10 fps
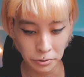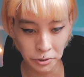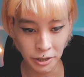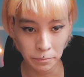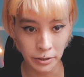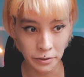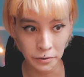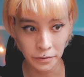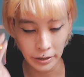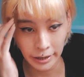push a bit of
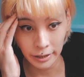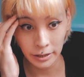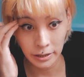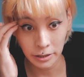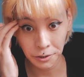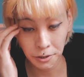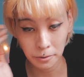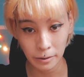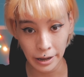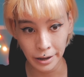like
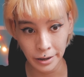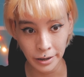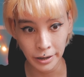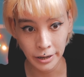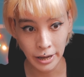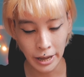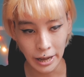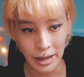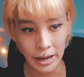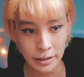uh,
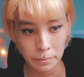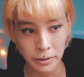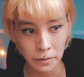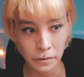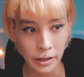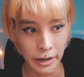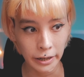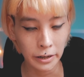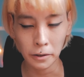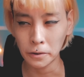add a bit of like
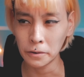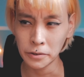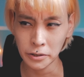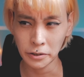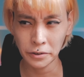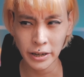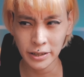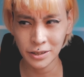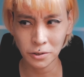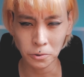yellow on the
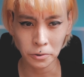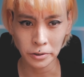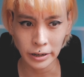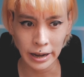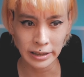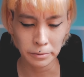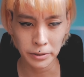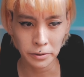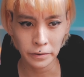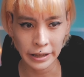greens or add a
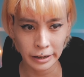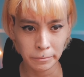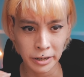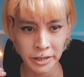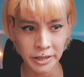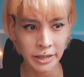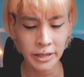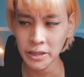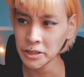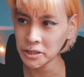bit of like
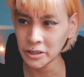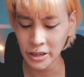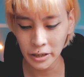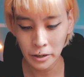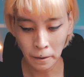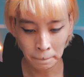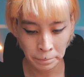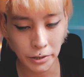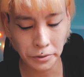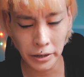magenta in general.
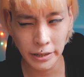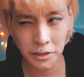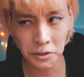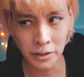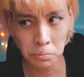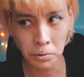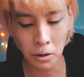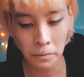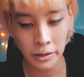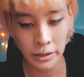So I saw the
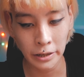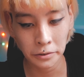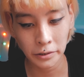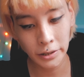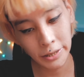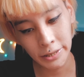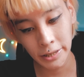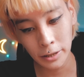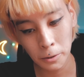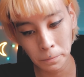problem in another
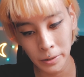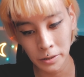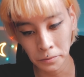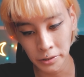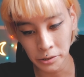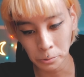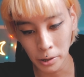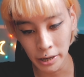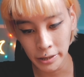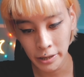listing, but on this
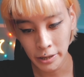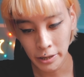one,